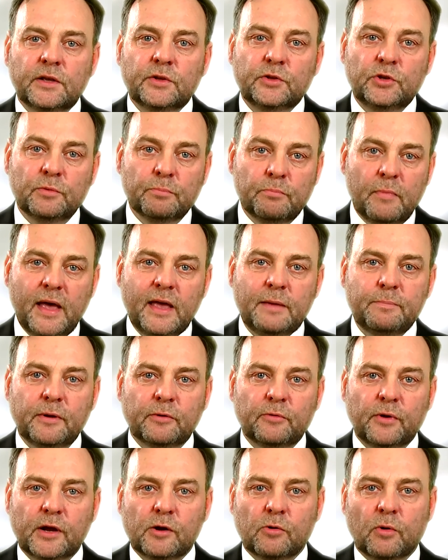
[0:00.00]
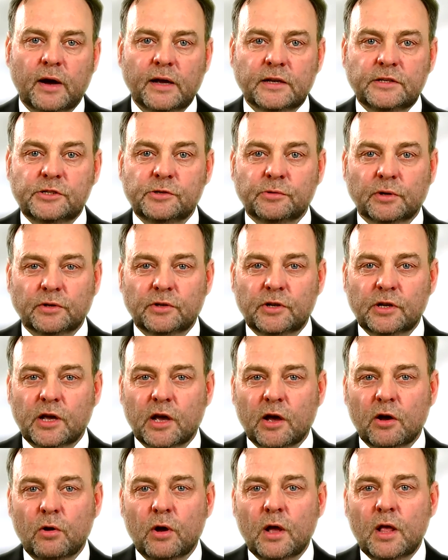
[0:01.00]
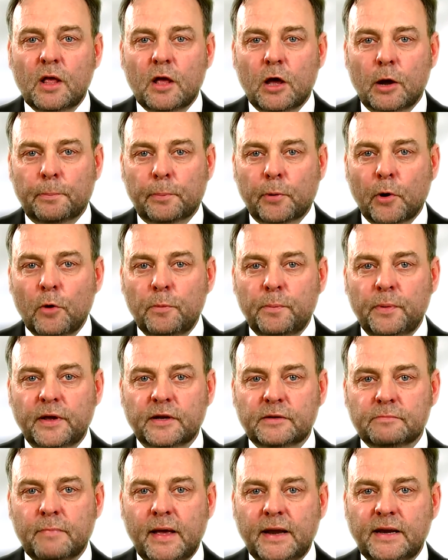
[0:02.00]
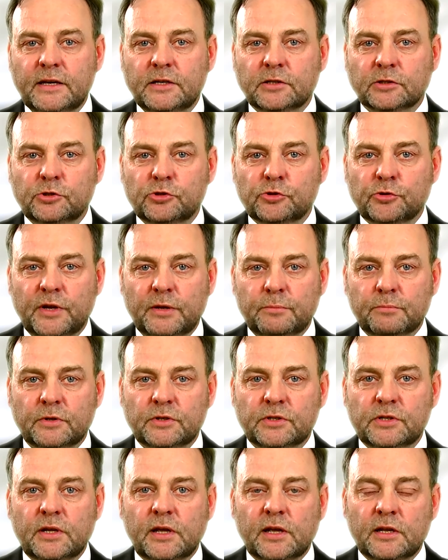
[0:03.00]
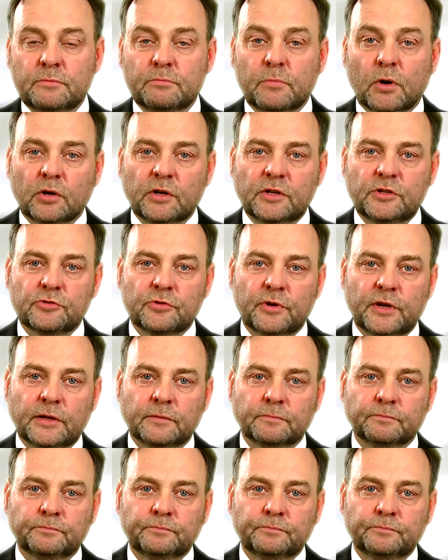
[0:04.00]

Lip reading: you may be required to undergo appropriate medical treatment and monitoring.